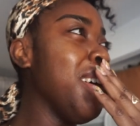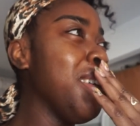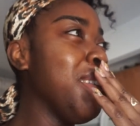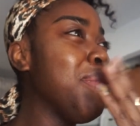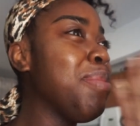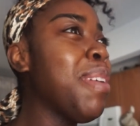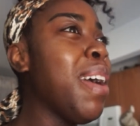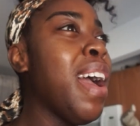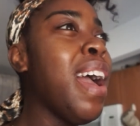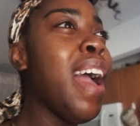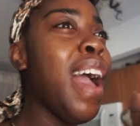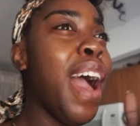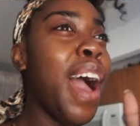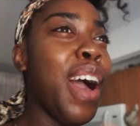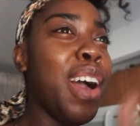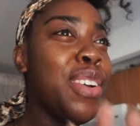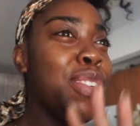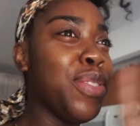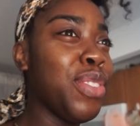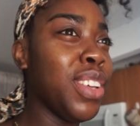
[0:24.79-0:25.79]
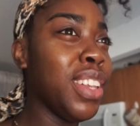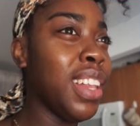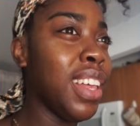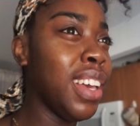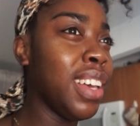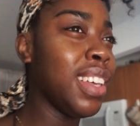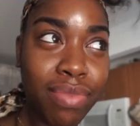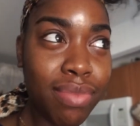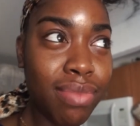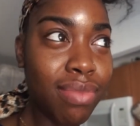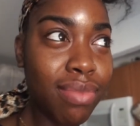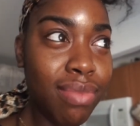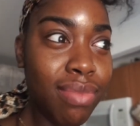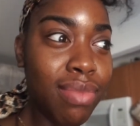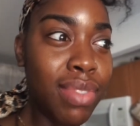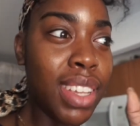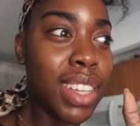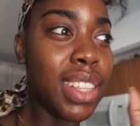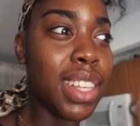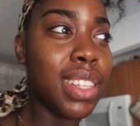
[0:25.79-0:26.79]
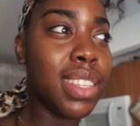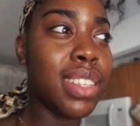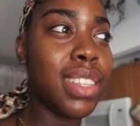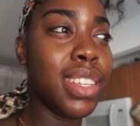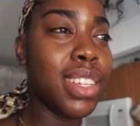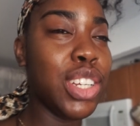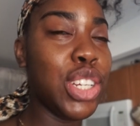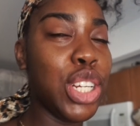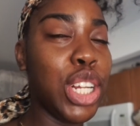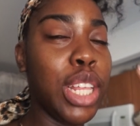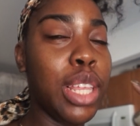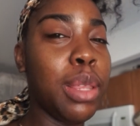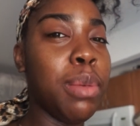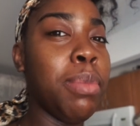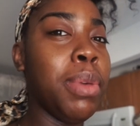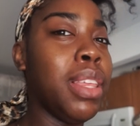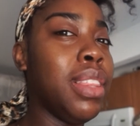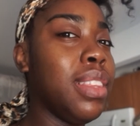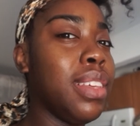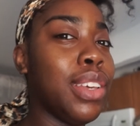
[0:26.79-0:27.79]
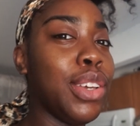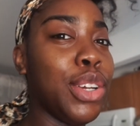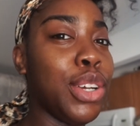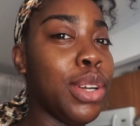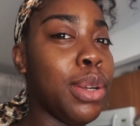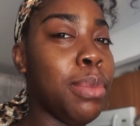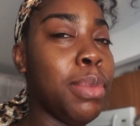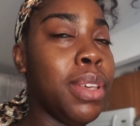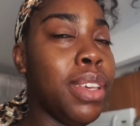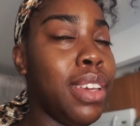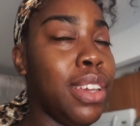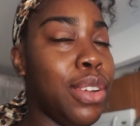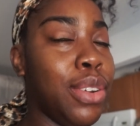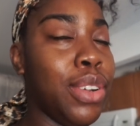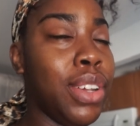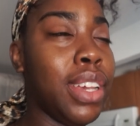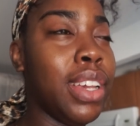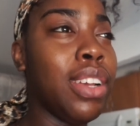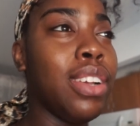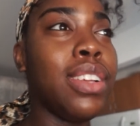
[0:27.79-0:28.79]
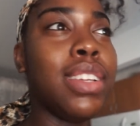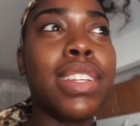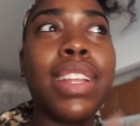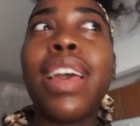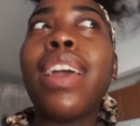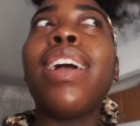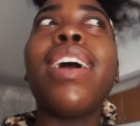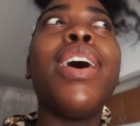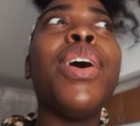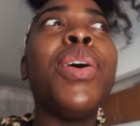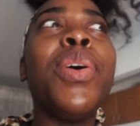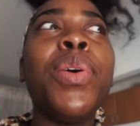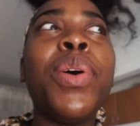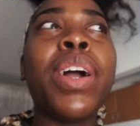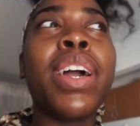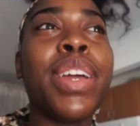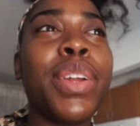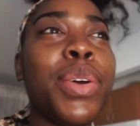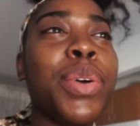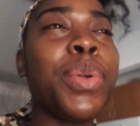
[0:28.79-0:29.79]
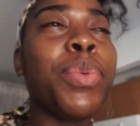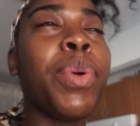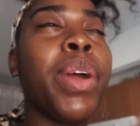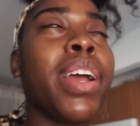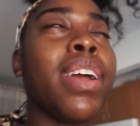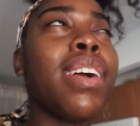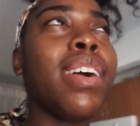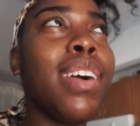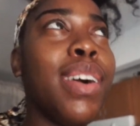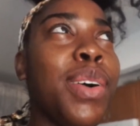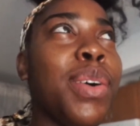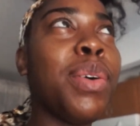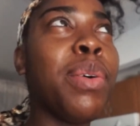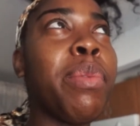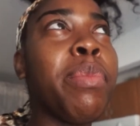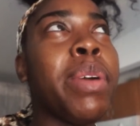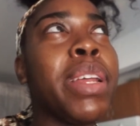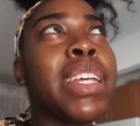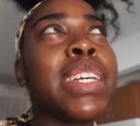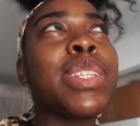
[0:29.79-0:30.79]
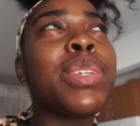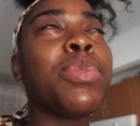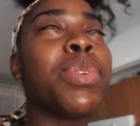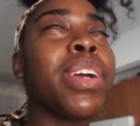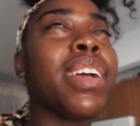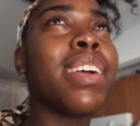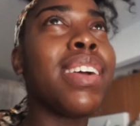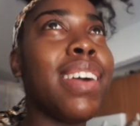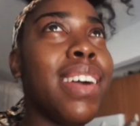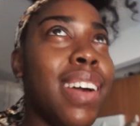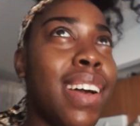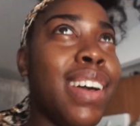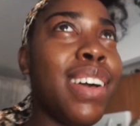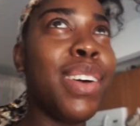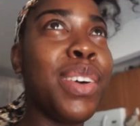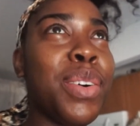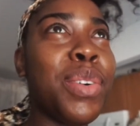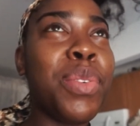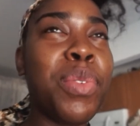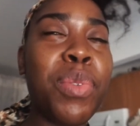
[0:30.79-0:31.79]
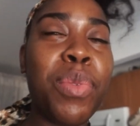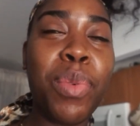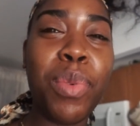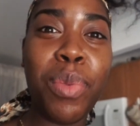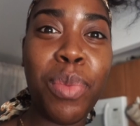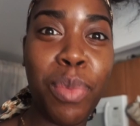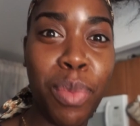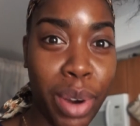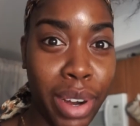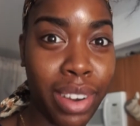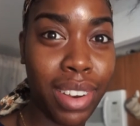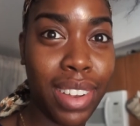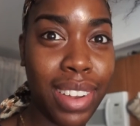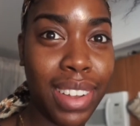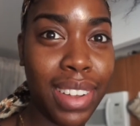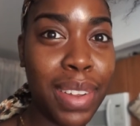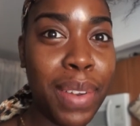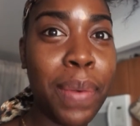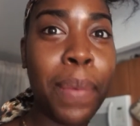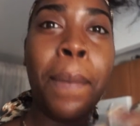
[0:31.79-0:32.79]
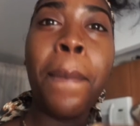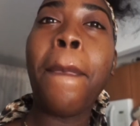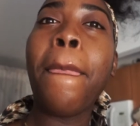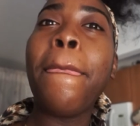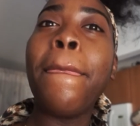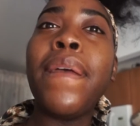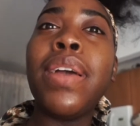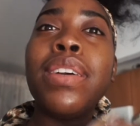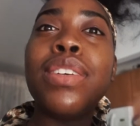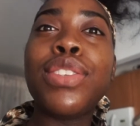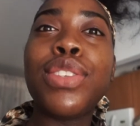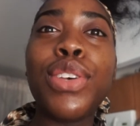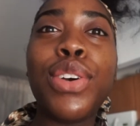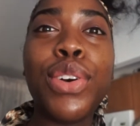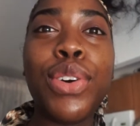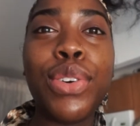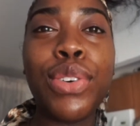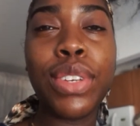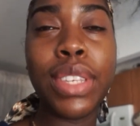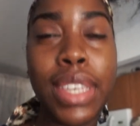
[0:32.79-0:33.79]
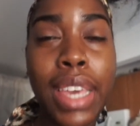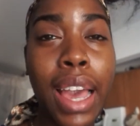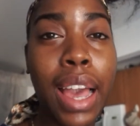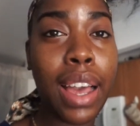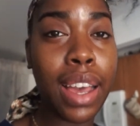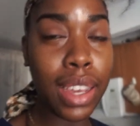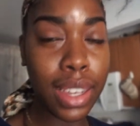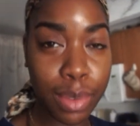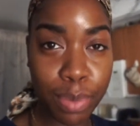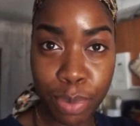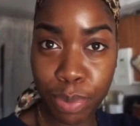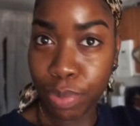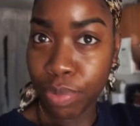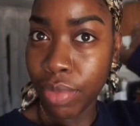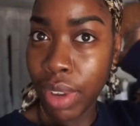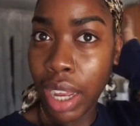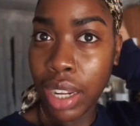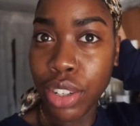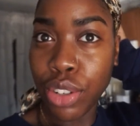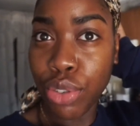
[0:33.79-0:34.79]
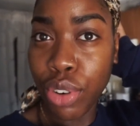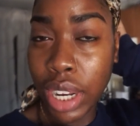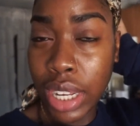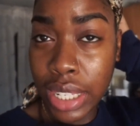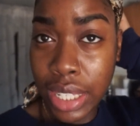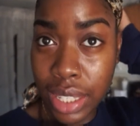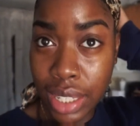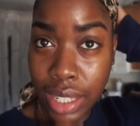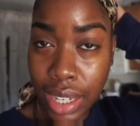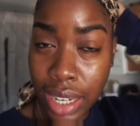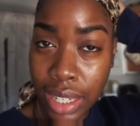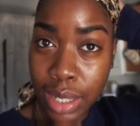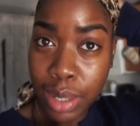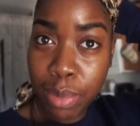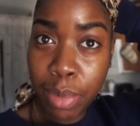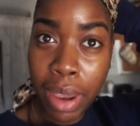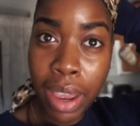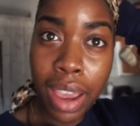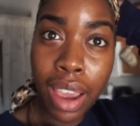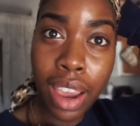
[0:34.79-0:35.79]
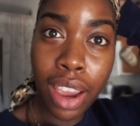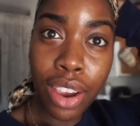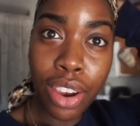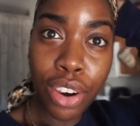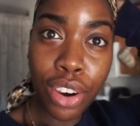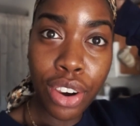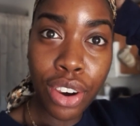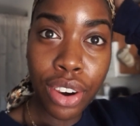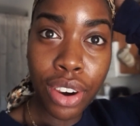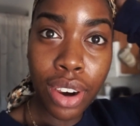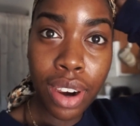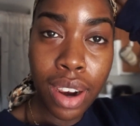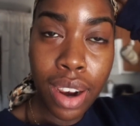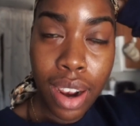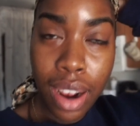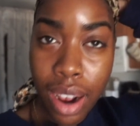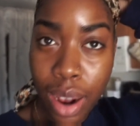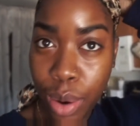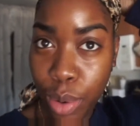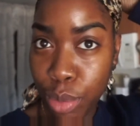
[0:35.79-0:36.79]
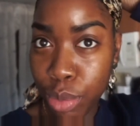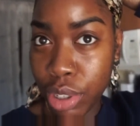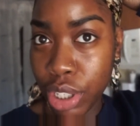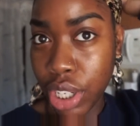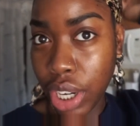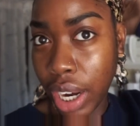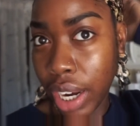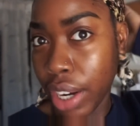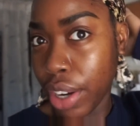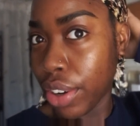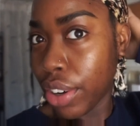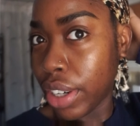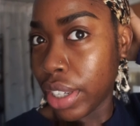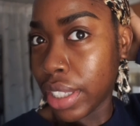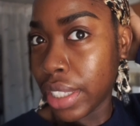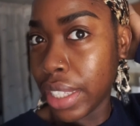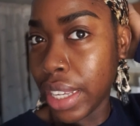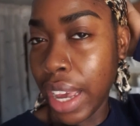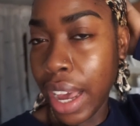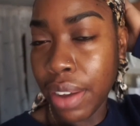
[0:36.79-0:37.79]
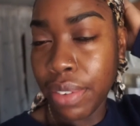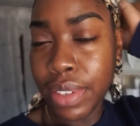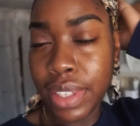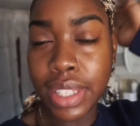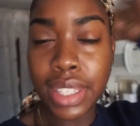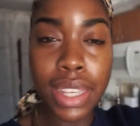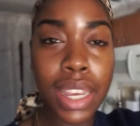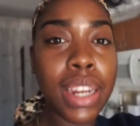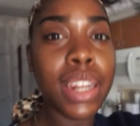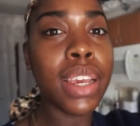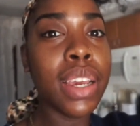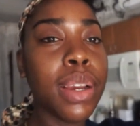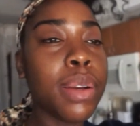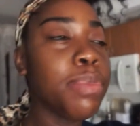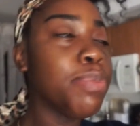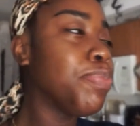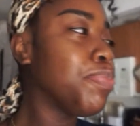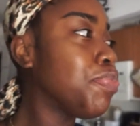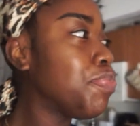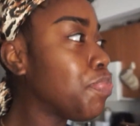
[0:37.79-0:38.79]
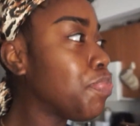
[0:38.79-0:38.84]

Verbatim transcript: Um, I feel like that's essentially the main thing you're going to be hearing here is like, oh, I got to go to work. Oh, I'm heading to work. Oh, work. So, yeah, I got dressed. I did my hair, which I currently have setting.